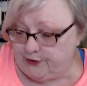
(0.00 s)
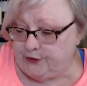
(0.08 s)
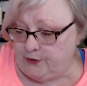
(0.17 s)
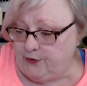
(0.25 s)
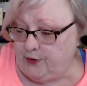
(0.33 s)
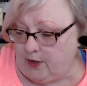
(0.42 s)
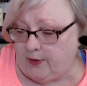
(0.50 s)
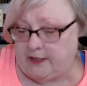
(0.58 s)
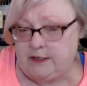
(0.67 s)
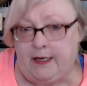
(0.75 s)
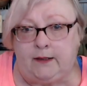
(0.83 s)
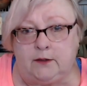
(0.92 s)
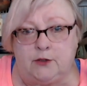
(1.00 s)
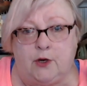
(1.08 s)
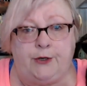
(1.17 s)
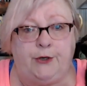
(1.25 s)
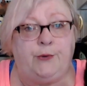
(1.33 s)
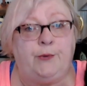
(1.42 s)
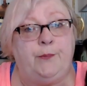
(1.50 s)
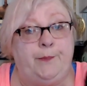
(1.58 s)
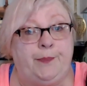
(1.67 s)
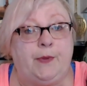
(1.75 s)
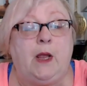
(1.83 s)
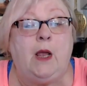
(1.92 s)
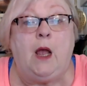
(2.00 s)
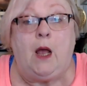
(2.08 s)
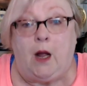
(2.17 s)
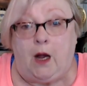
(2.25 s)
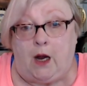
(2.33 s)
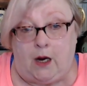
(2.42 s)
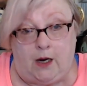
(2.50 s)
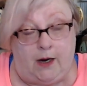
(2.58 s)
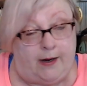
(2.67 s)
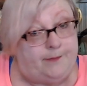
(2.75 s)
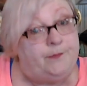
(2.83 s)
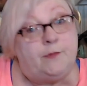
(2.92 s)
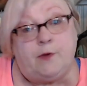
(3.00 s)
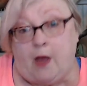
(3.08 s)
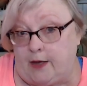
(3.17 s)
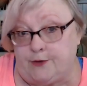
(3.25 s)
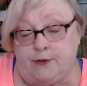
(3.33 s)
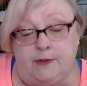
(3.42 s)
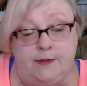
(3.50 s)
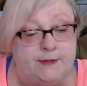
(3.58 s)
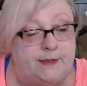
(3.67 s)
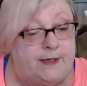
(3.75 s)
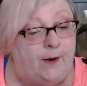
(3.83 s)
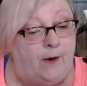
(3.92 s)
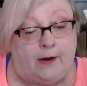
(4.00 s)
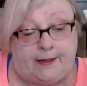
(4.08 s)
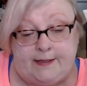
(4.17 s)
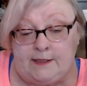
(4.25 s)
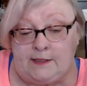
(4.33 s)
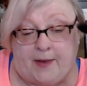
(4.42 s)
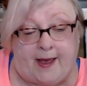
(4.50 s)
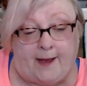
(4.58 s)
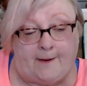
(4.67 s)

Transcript: so you know, I tattled on you. All right, so as you can see, Audie's back.